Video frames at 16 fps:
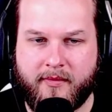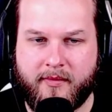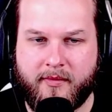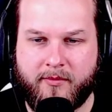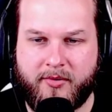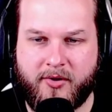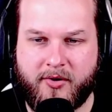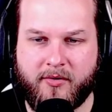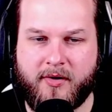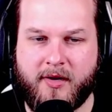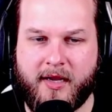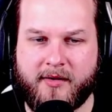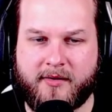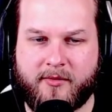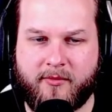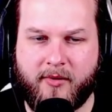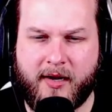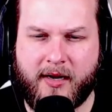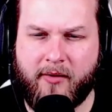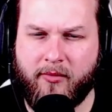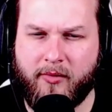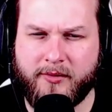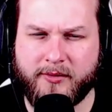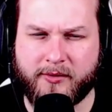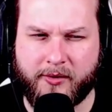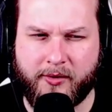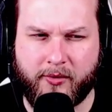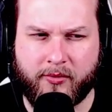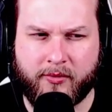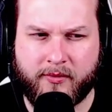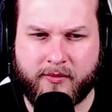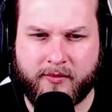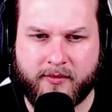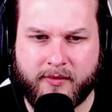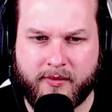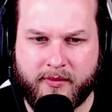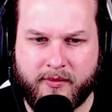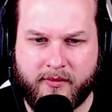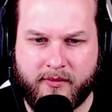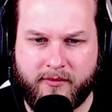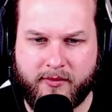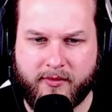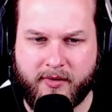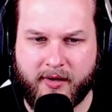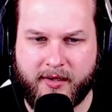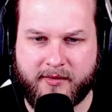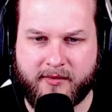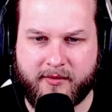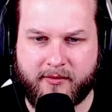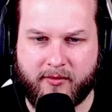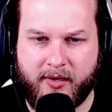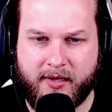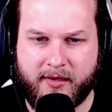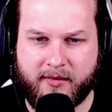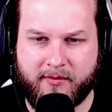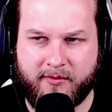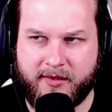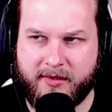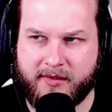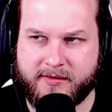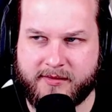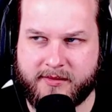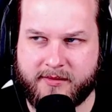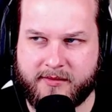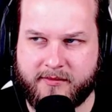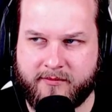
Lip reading: But you're in ninth grade. How old are you? You're in ninth grade. I mean, that's...